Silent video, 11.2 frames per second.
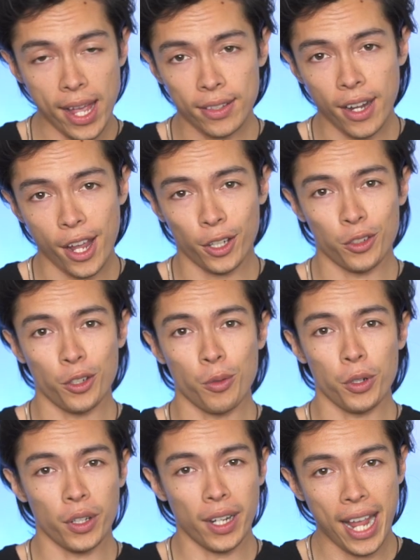As an actor,
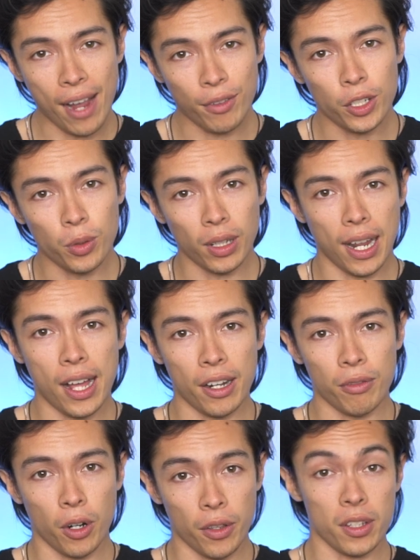what you're going to have to do a lot
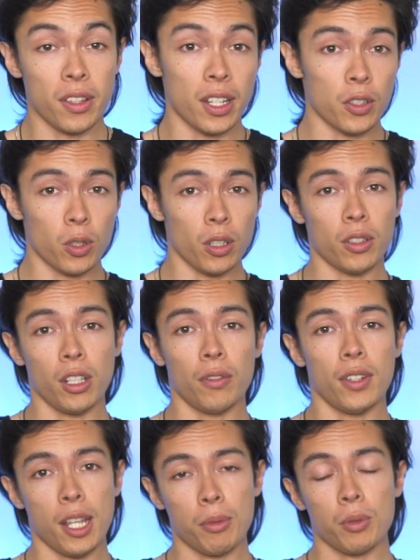of are these things called
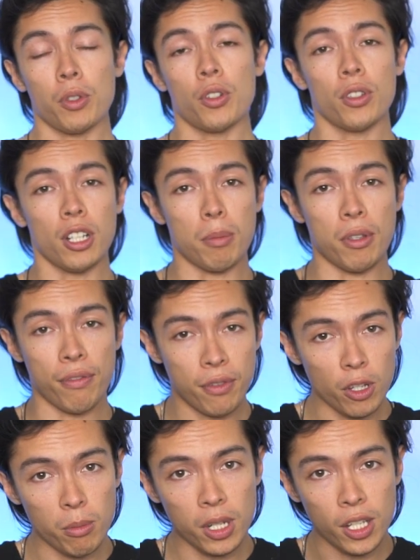self-tapes, which is going to be
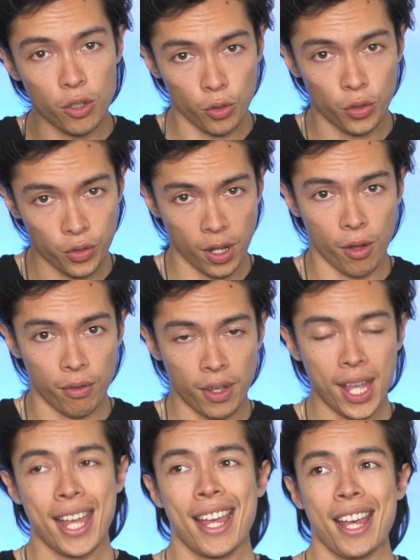filming yourself.
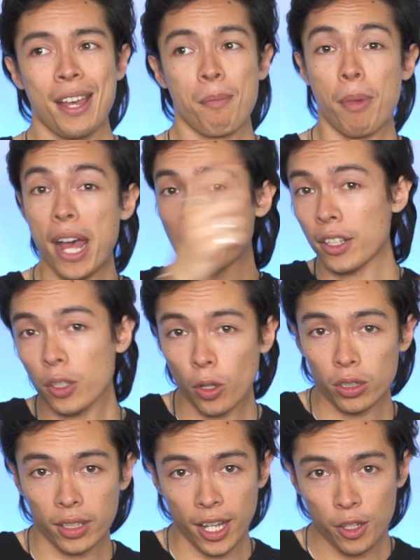Back in the
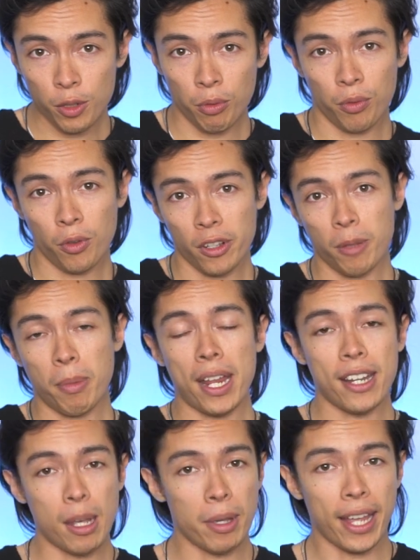old days, before the
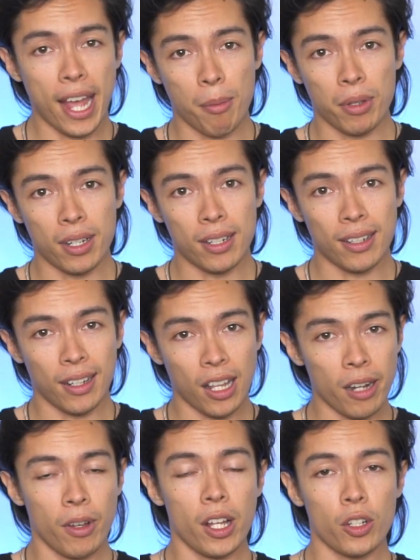pandemic happened, a
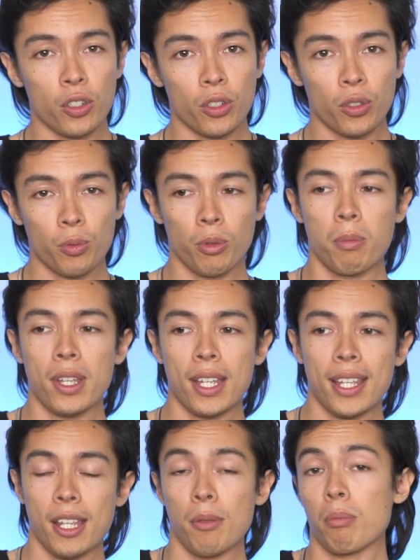lot of auditions would
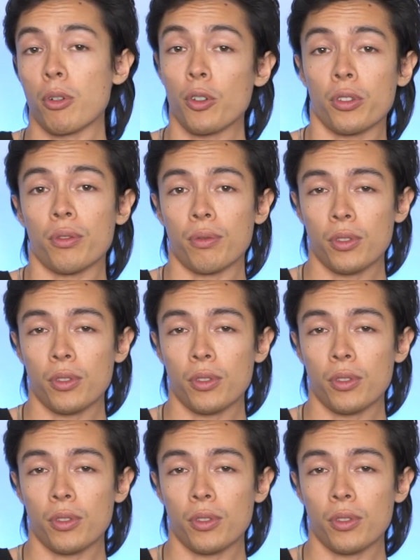be in person.